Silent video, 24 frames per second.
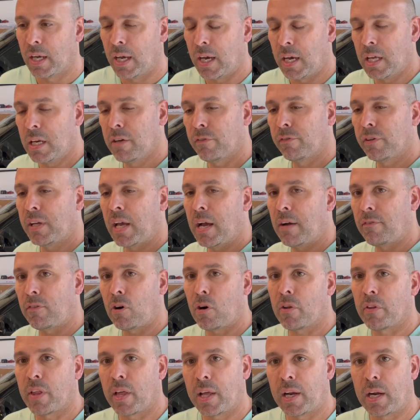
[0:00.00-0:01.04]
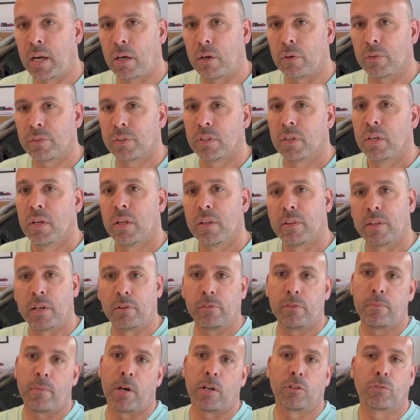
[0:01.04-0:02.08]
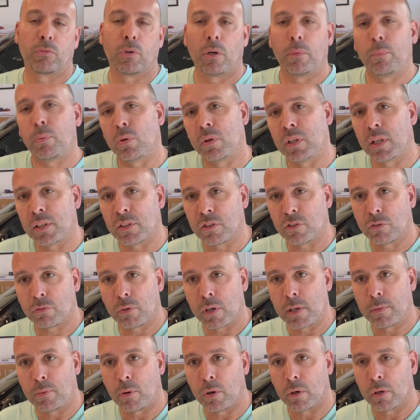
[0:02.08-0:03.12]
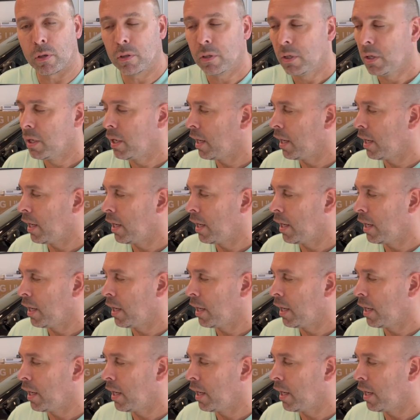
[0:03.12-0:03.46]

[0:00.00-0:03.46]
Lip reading: And if we have all that out, then we might as well pull out the sway bar.